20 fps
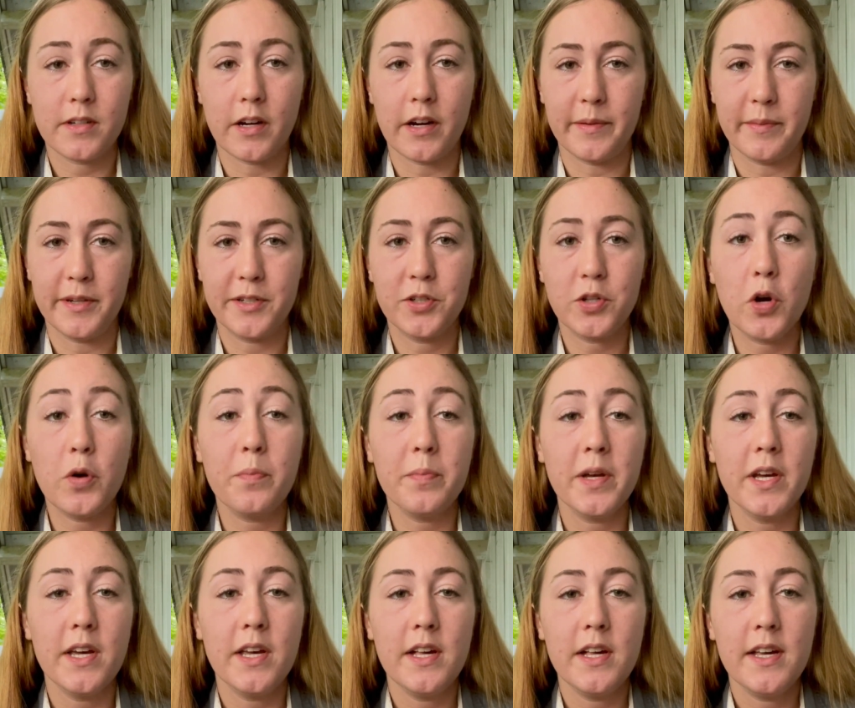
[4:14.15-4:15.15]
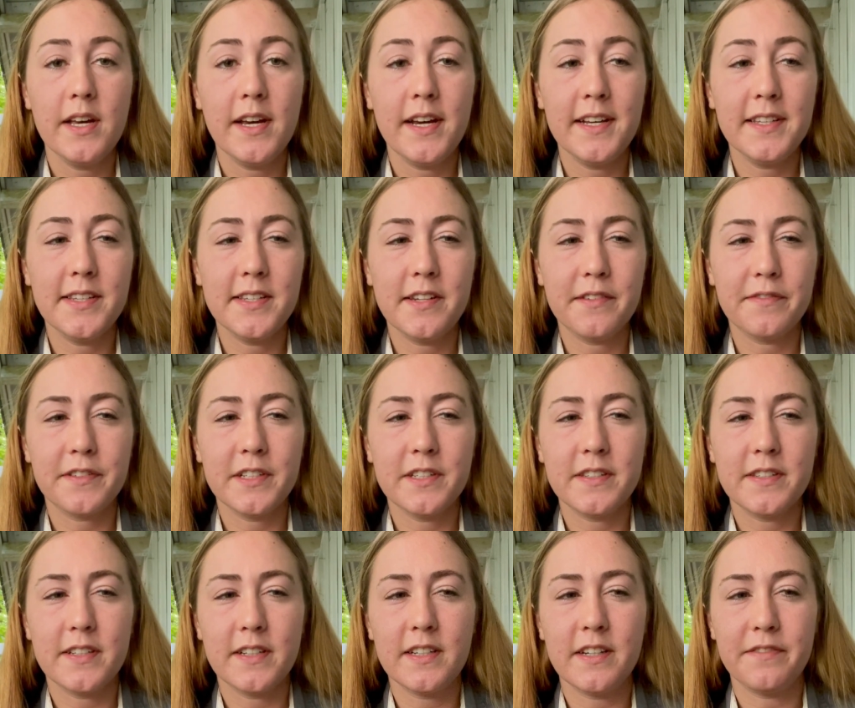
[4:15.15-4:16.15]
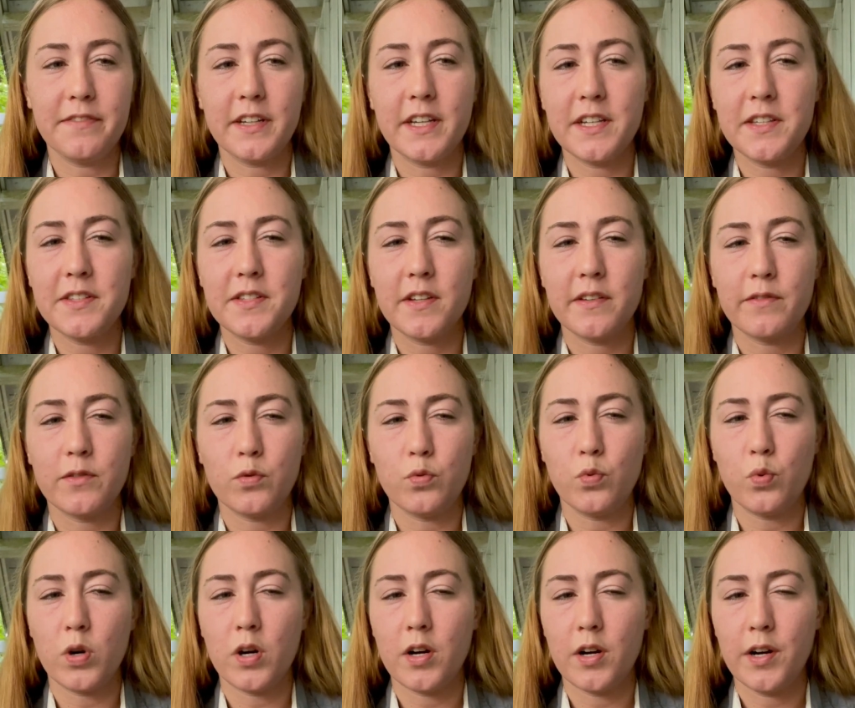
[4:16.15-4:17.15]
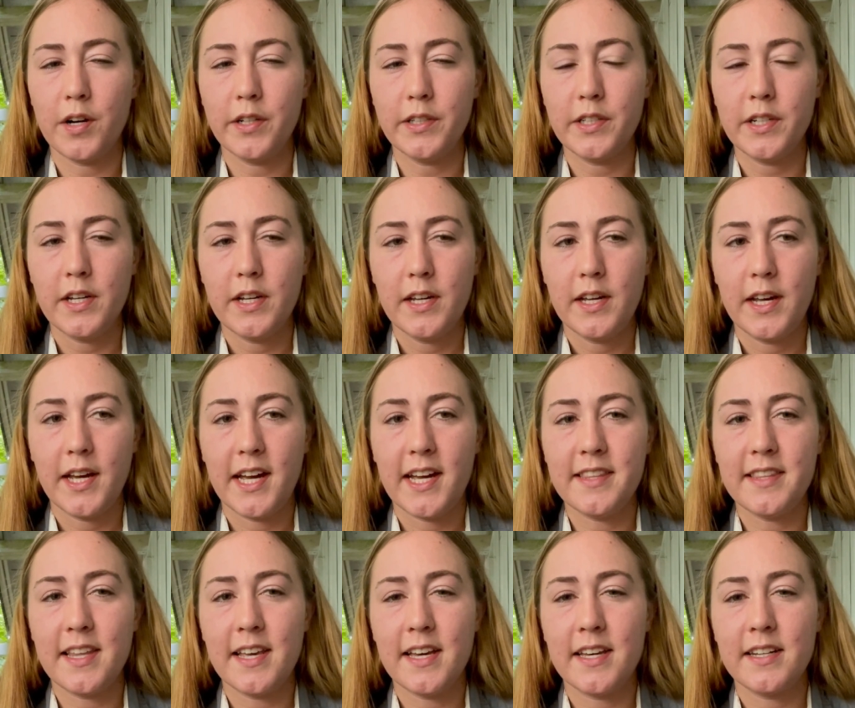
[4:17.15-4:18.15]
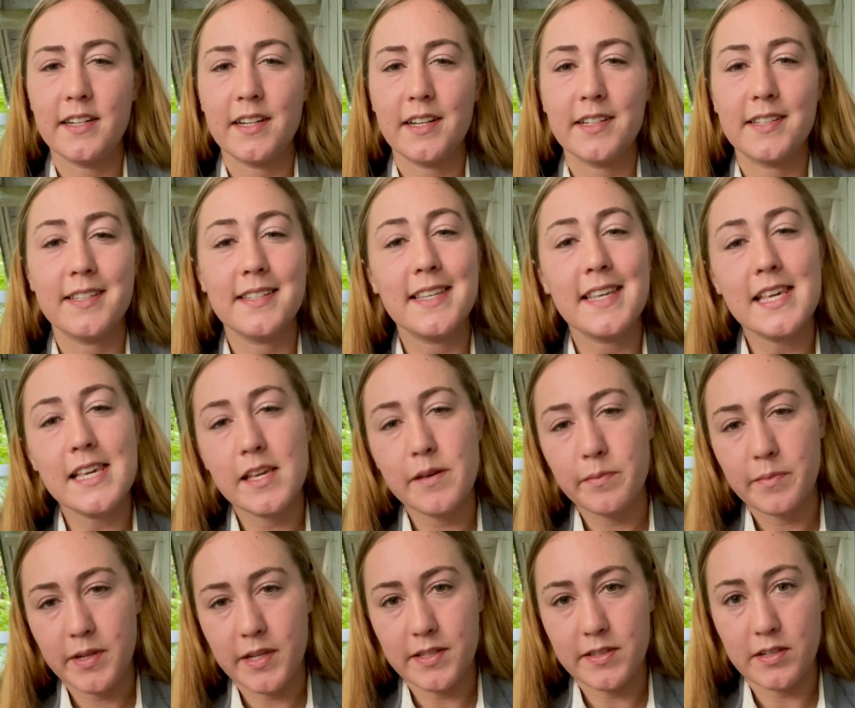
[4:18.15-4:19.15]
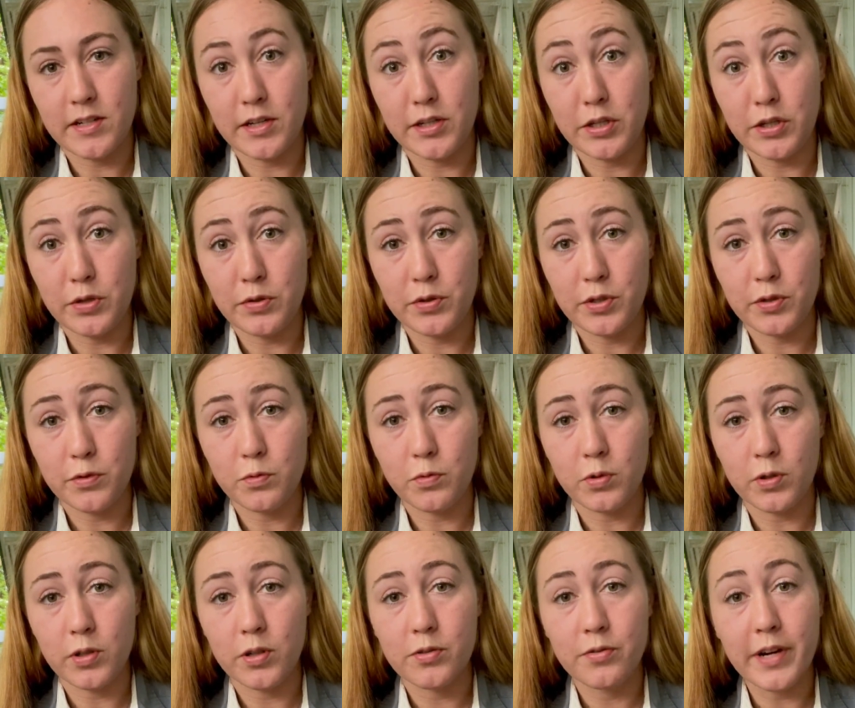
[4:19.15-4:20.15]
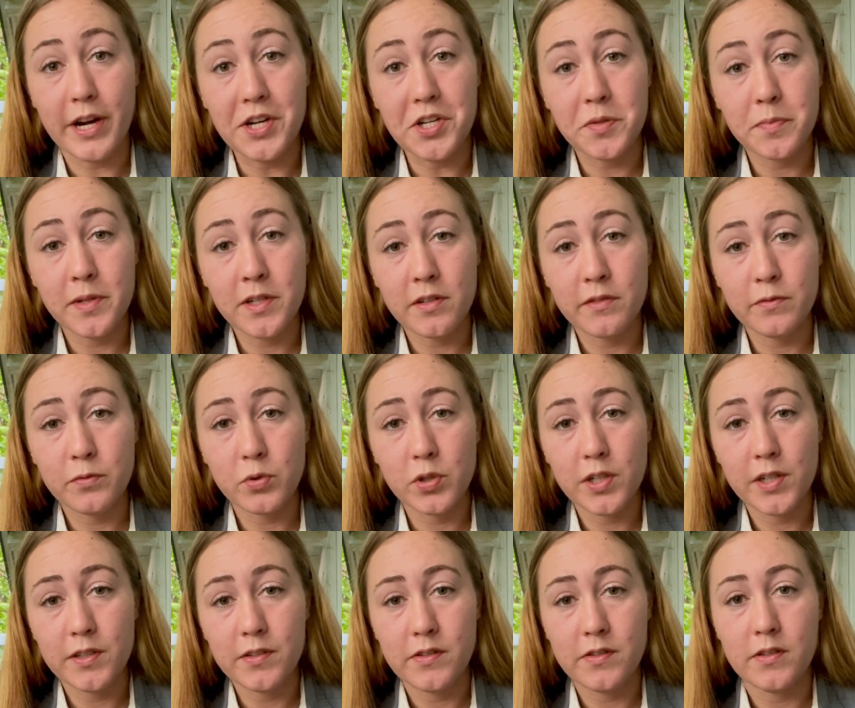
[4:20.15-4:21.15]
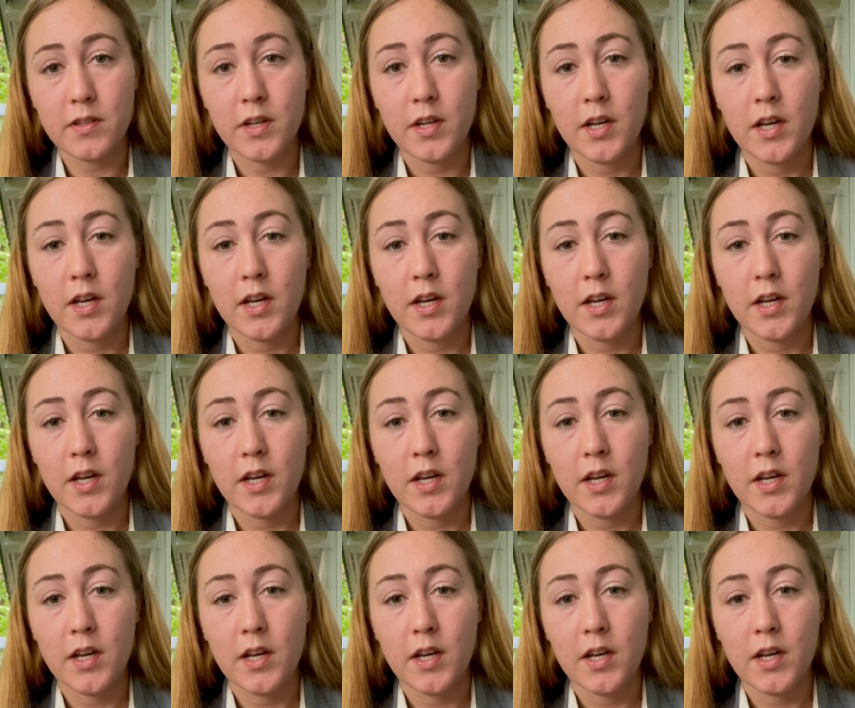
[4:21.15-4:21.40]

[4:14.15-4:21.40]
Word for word: Um, a trope is a different significance of a word, and then a scheme is an unusual arrangement of words.